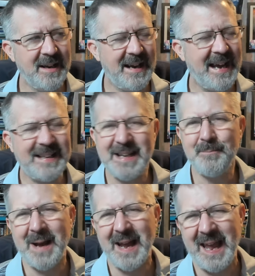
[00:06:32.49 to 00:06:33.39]
I had it
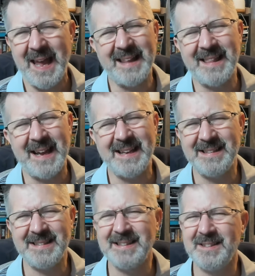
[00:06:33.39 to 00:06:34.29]
in my head that
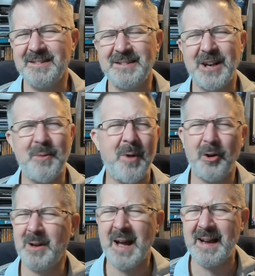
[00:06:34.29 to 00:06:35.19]
it didn't come
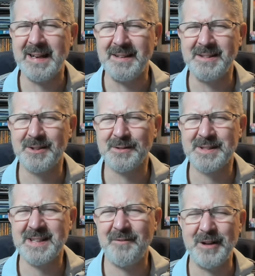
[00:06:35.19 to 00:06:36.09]
online until
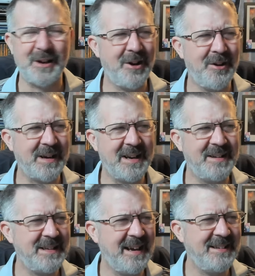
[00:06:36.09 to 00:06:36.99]
seven o'clock, and
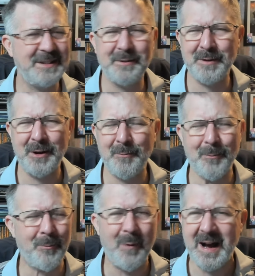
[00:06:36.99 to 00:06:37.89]
I, I don't know
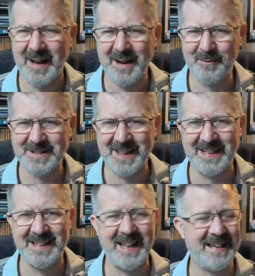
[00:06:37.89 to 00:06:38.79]
why I was
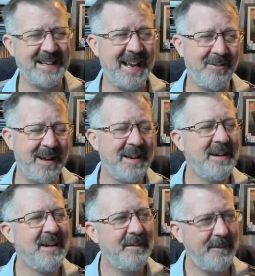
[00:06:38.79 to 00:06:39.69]
thinking that. Anyway,
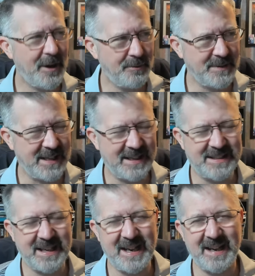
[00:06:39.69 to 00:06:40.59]
phoned
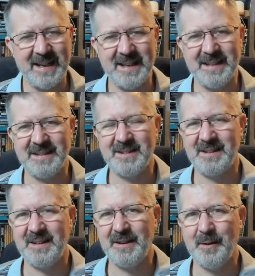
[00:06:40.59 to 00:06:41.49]
it and
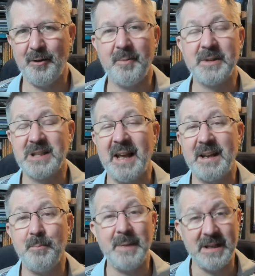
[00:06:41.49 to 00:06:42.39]
uh, almost
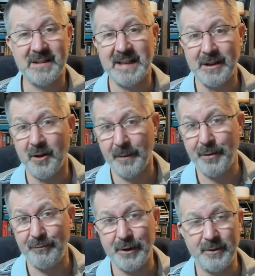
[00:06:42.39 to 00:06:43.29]
like immediately got
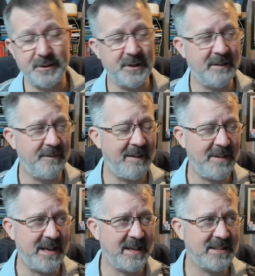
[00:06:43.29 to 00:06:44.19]
through to a
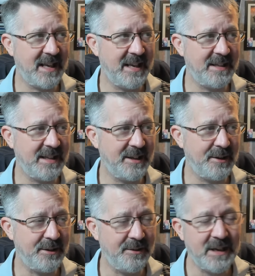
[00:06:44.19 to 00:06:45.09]
very nice lady
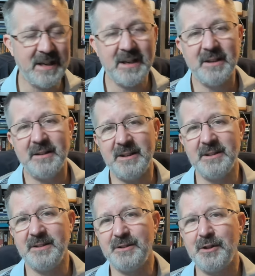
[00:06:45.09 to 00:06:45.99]

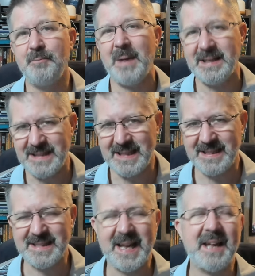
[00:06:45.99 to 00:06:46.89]
who took my
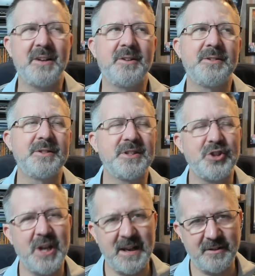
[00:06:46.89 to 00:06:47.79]
details,
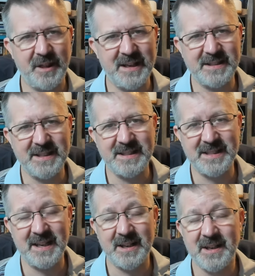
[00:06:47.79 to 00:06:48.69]
checked things, and
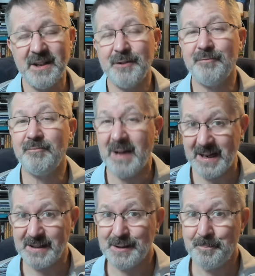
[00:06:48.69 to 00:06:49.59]
said,
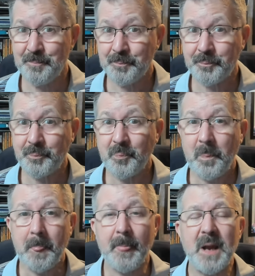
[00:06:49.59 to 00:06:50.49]
Right,
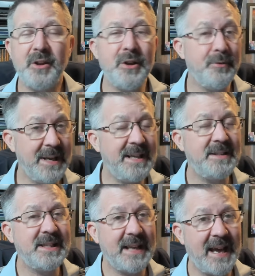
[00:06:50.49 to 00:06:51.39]
you
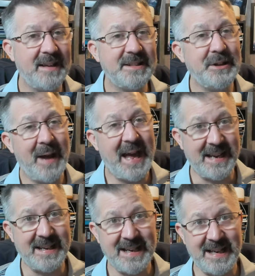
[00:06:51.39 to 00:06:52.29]
need to get to
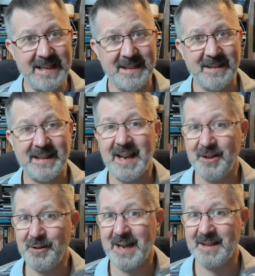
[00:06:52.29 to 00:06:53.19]
A&E.
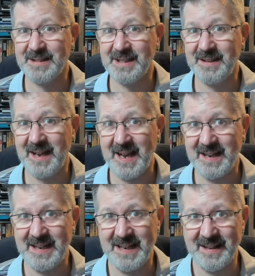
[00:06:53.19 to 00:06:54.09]
Can you get to
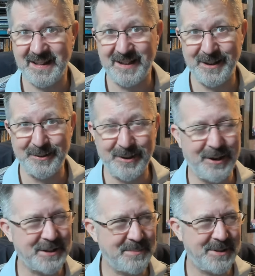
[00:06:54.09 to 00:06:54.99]
A&E at the local
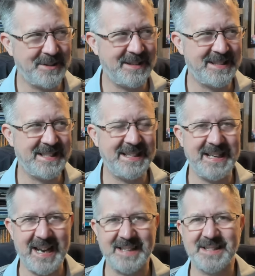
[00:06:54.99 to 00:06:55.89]
hospital? I said,
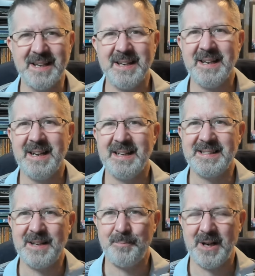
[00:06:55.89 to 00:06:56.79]
yes. I
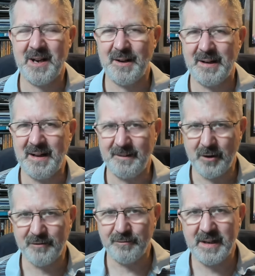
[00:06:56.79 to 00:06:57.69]
said, but I, I
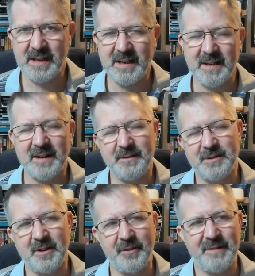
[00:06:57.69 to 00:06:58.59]
got really a
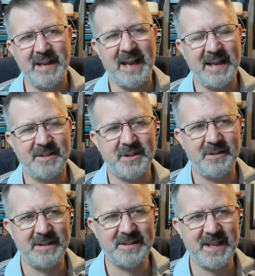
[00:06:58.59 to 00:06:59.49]
dothery leg, so
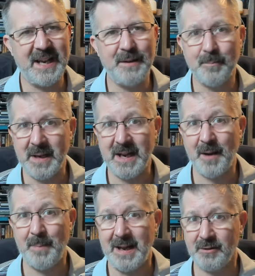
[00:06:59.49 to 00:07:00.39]
it'll take me
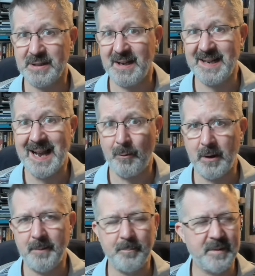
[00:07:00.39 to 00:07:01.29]
about an
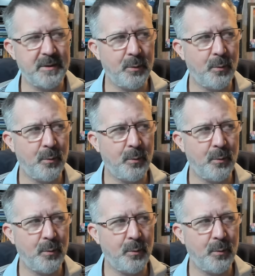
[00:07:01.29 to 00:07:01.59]
hour to